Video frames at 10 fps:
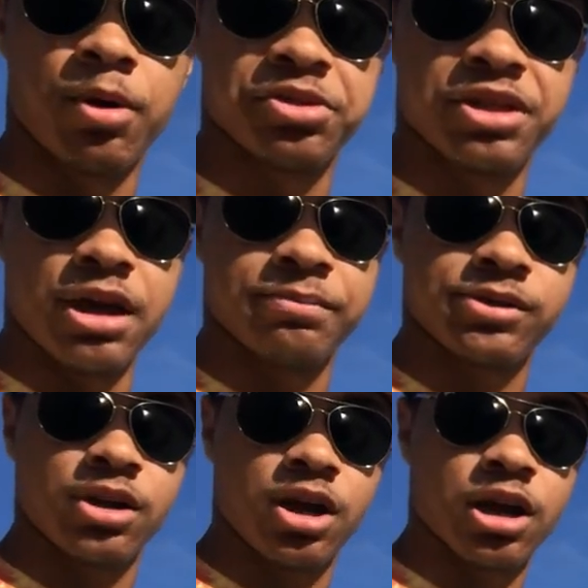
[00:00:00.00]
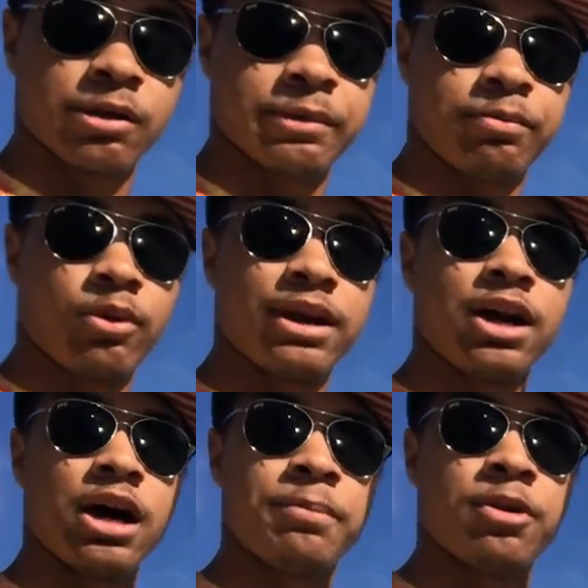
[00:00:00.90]
both thumbs are going to be
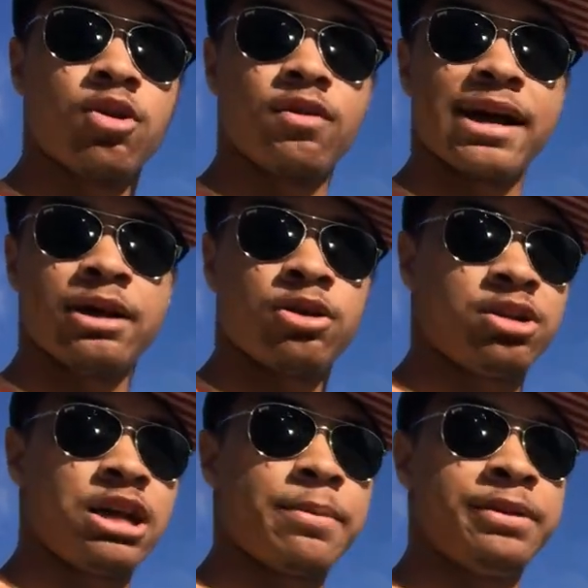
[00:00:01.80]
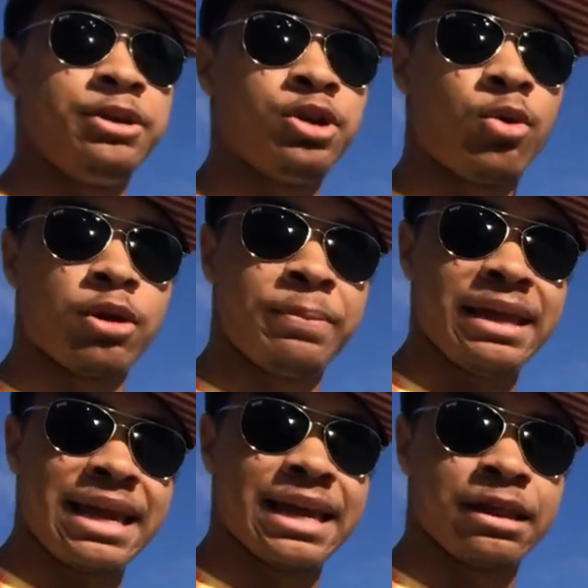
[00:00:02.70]
pointing up, right hand on top. And you don't want to
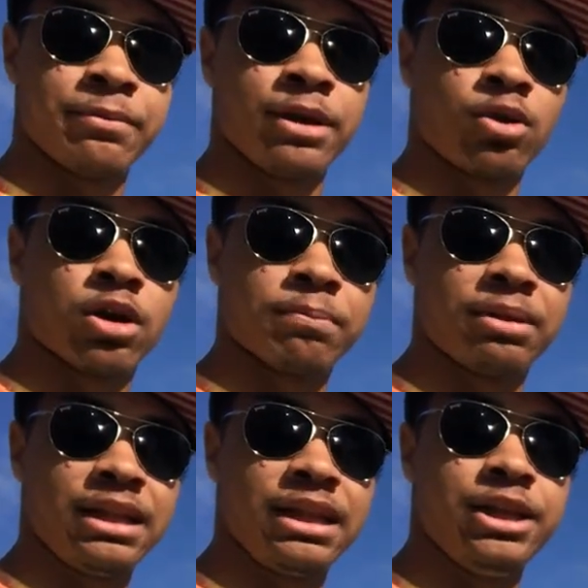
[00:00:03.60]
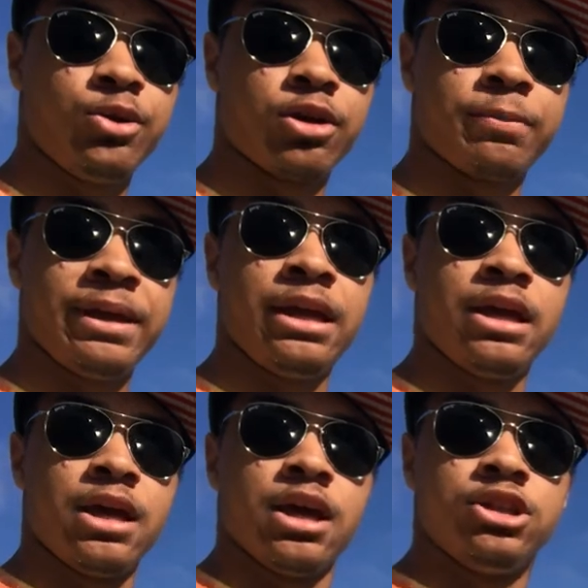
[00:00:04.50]
be in the middle completely. You want to
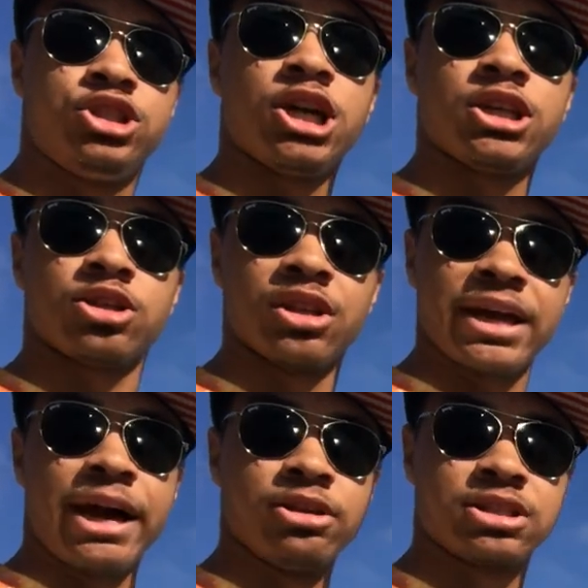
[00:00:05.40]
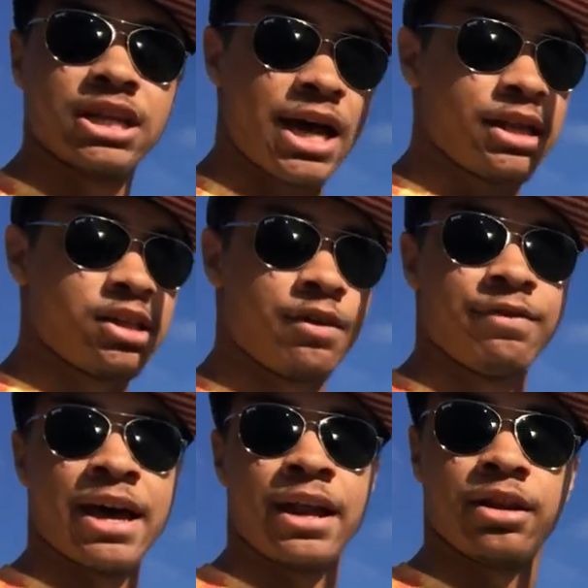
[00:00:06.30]
be just on the outsides
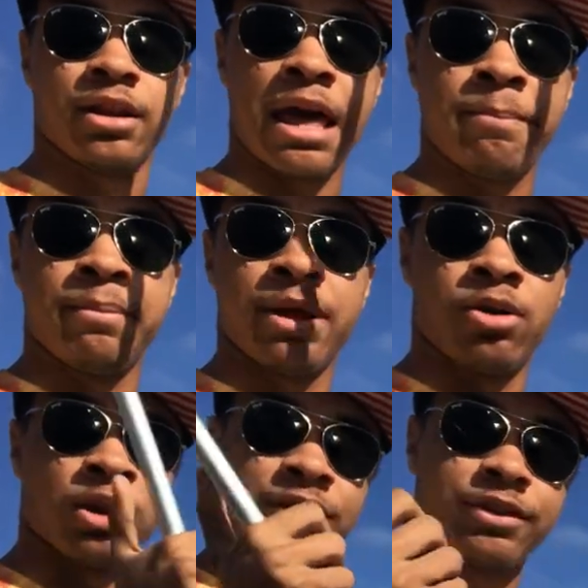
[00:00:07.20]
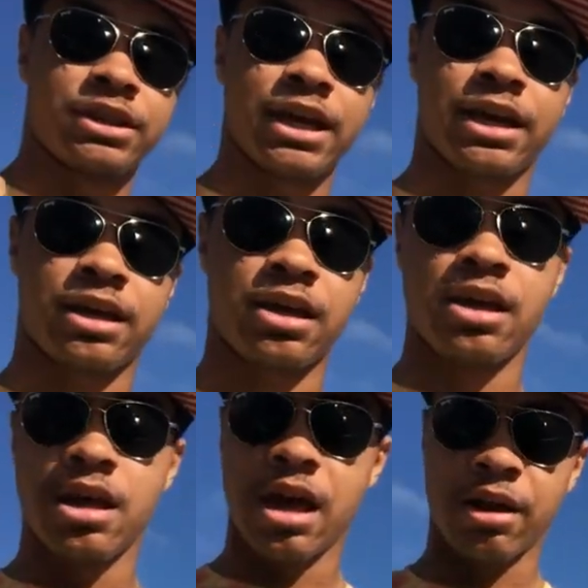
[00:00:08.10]
of that middle, give or take,
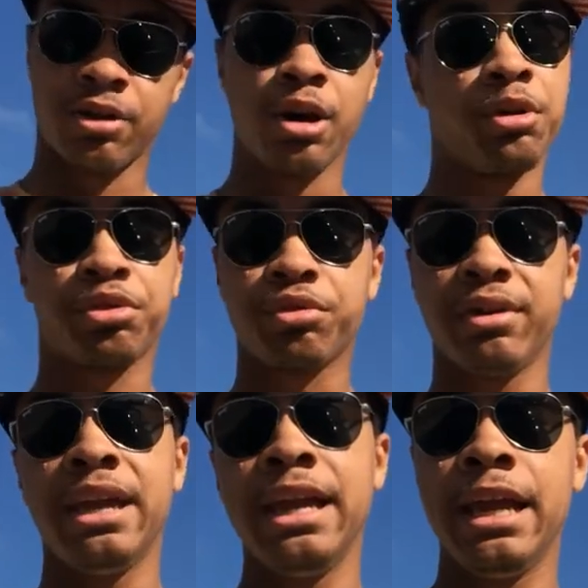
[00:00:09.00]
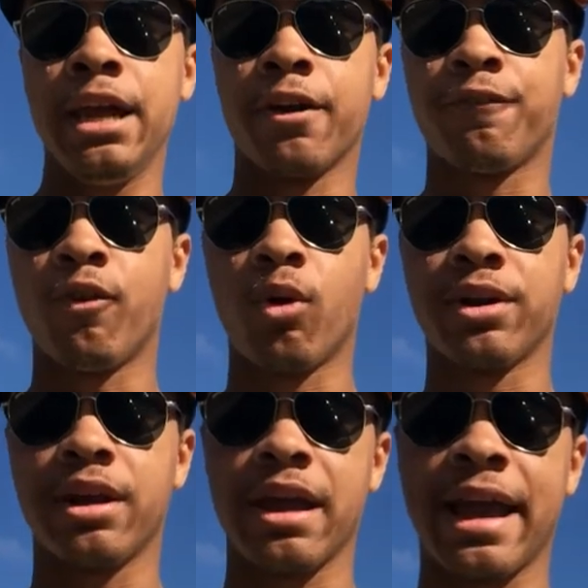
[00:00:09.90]
I don't know, 3 or
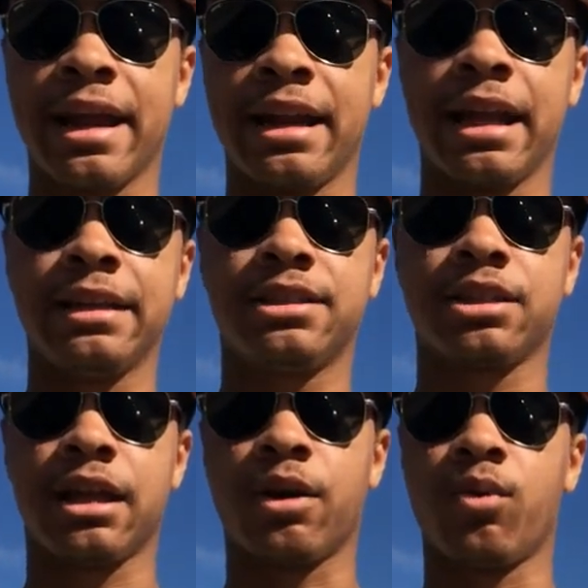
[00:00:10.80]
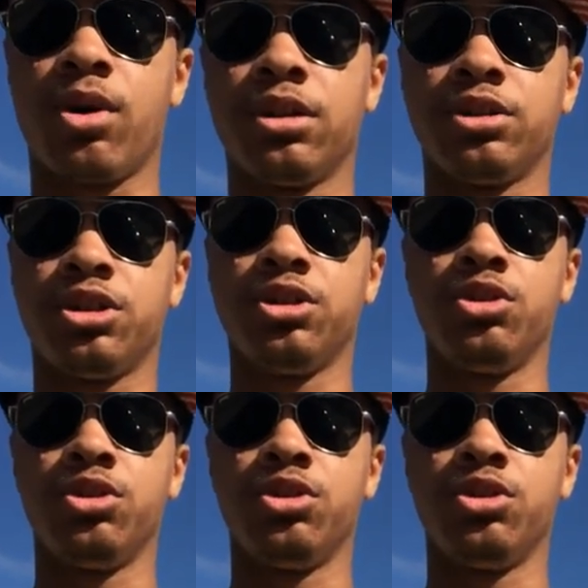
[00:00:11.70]
4 hand lengths, like about